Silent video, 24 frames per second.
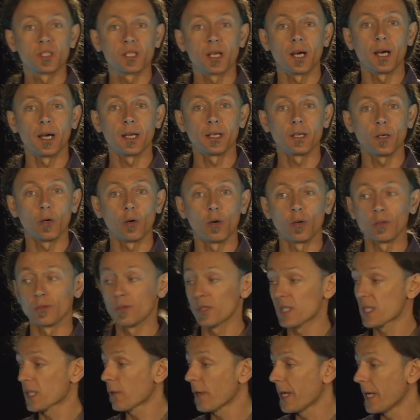side of
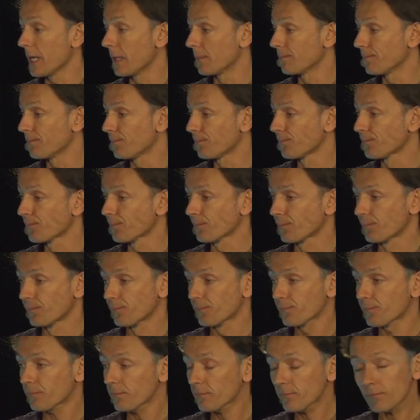the screen.
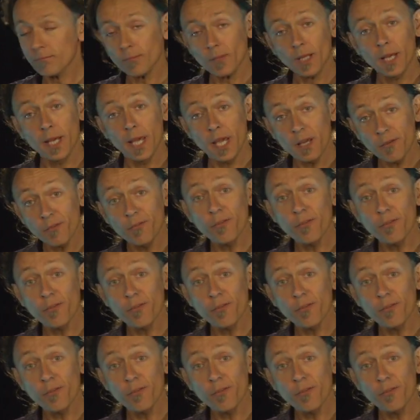In